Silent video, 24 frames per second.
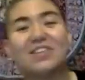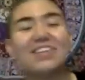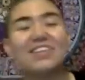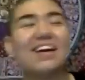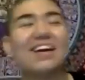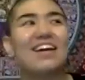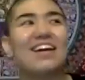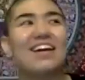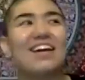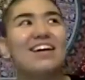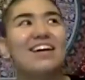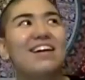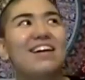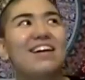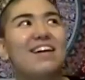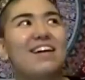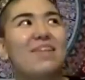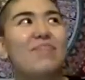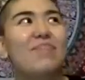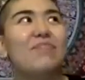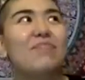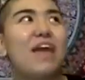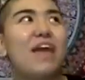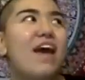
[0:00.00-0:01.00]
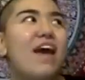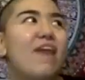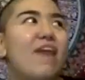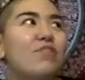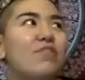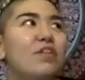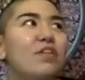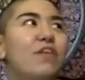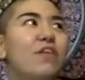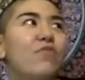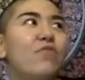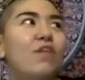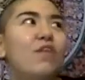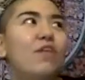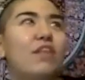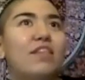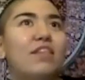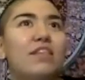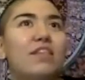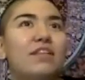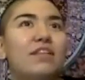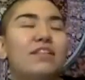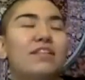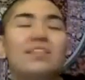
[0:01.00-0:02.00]
like they have to live with
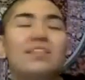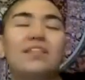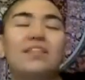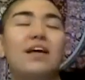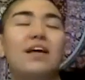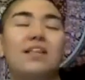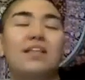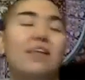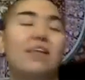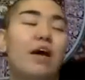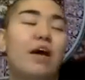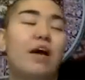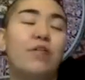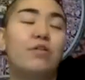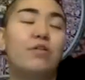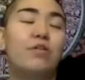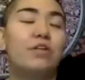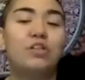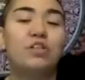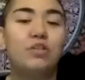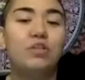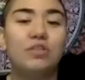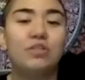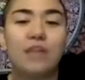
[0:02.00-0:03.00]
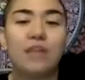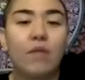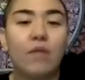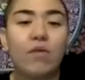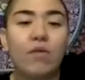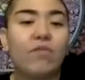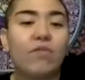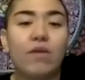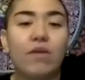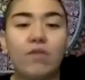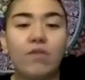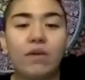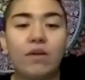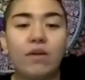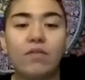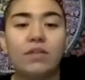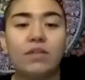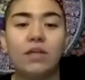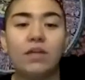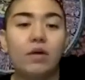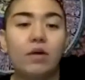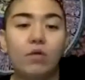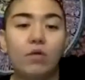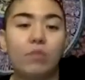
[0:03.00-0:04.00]
other issues that we've never even
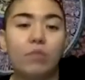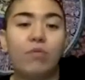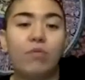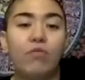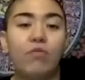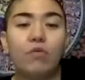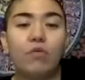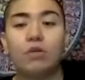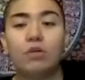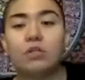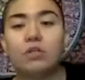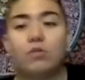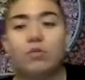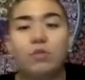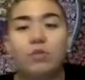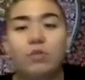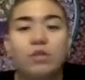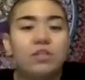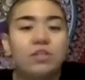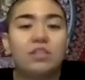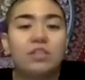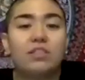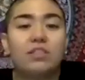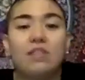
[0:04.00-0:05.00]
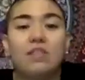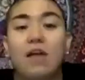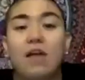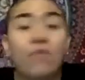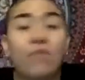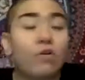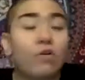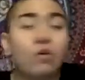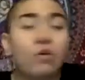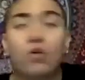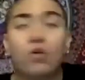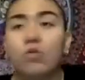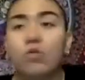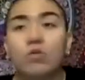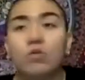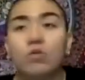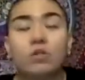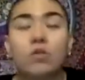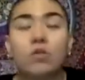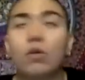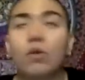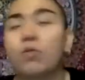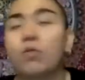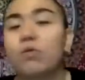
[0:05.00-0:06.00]
dealt with before. So we just never know who's
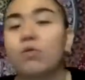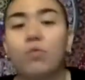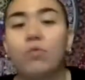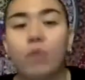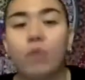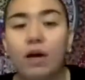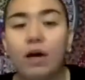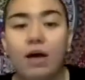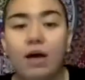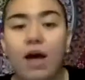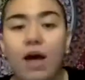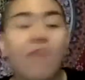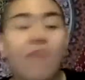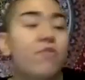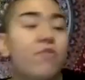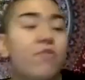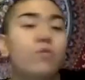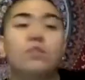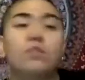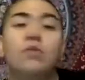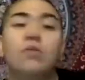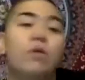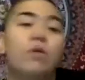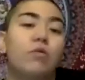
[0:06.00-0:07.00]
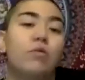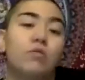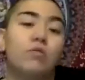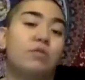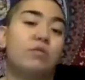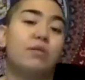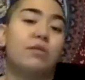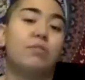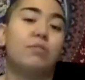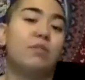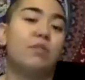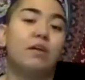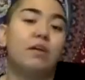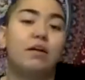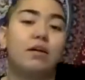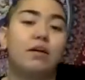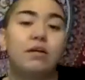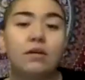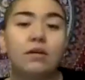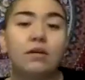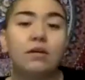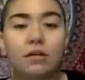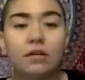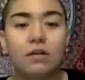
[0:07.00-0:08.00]
going through what. Everyone's going through something,
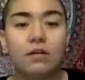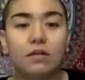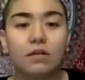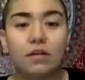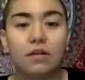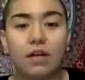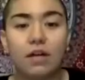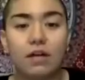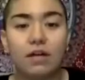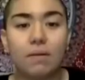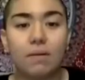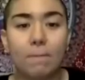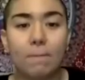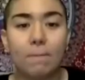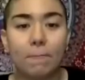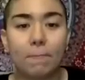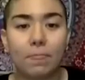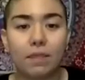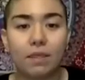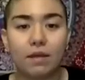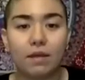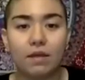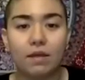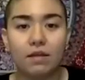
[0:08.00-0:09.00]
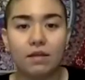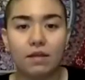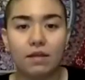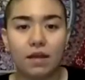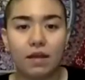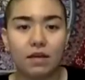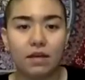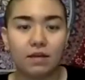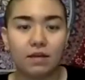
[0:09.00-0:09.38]
right? Like